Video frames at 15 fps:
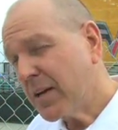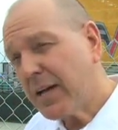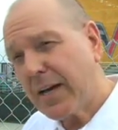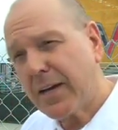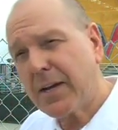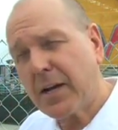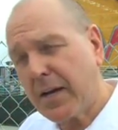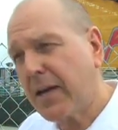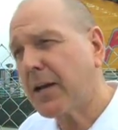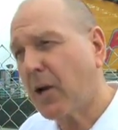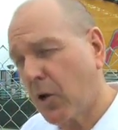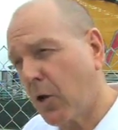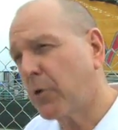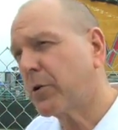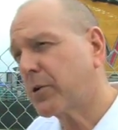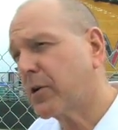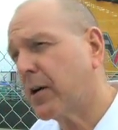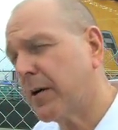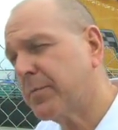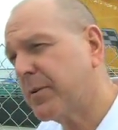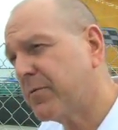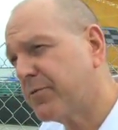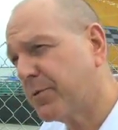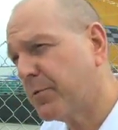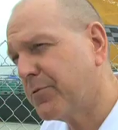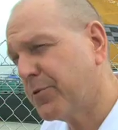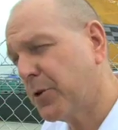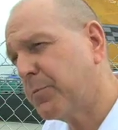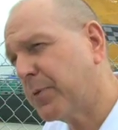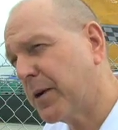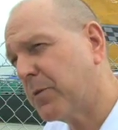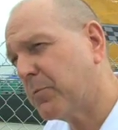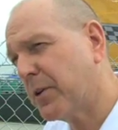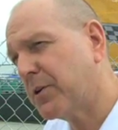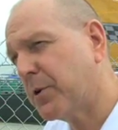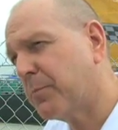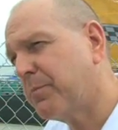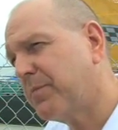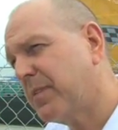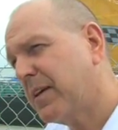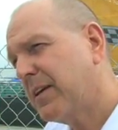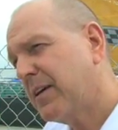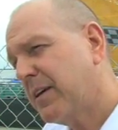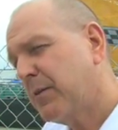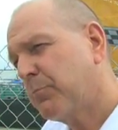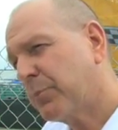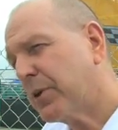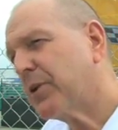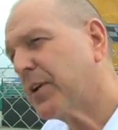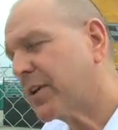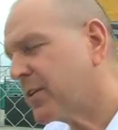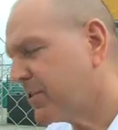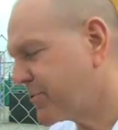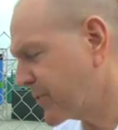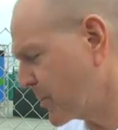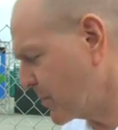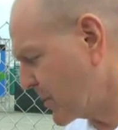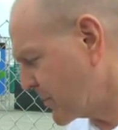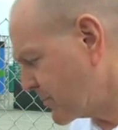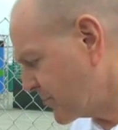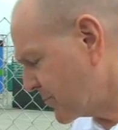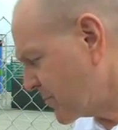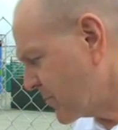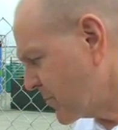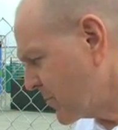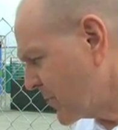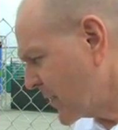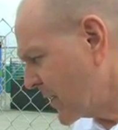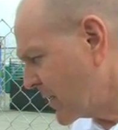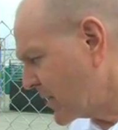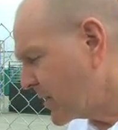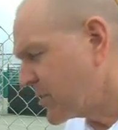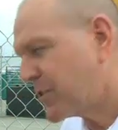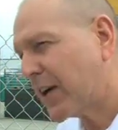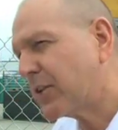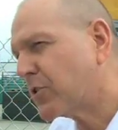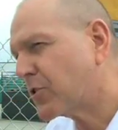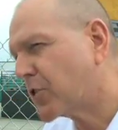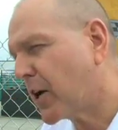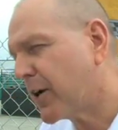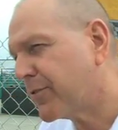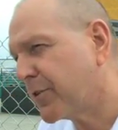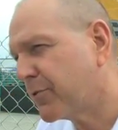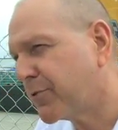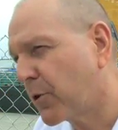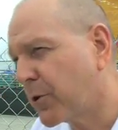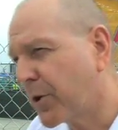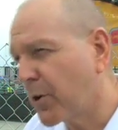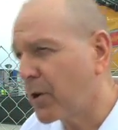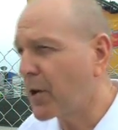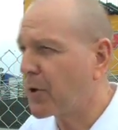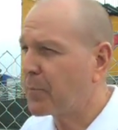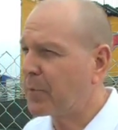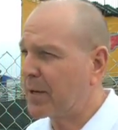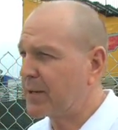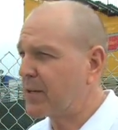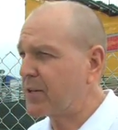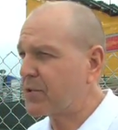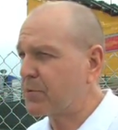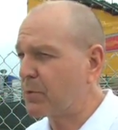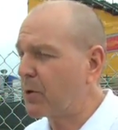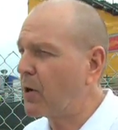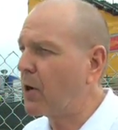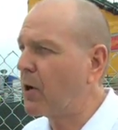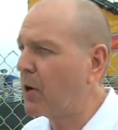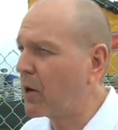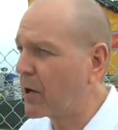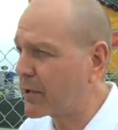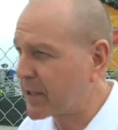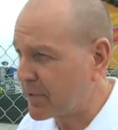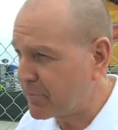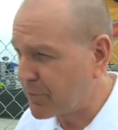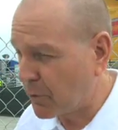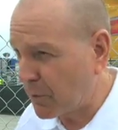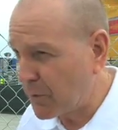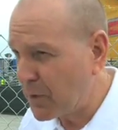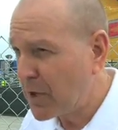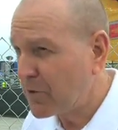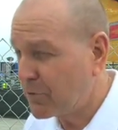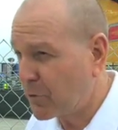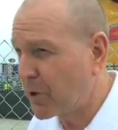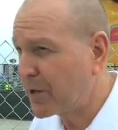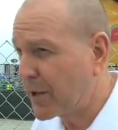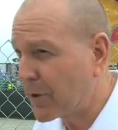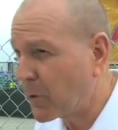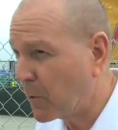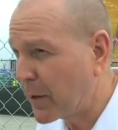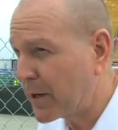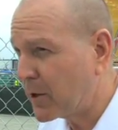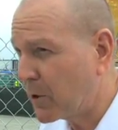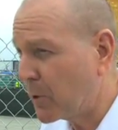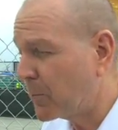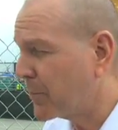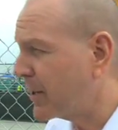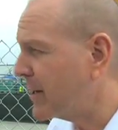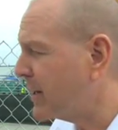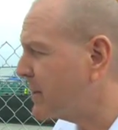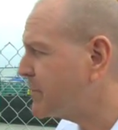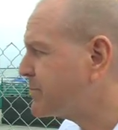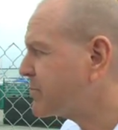and, and a lower carbon footprint when you're burning the fuel. It takes us off the foreign oil dependence. We're all looking for, for another way home there.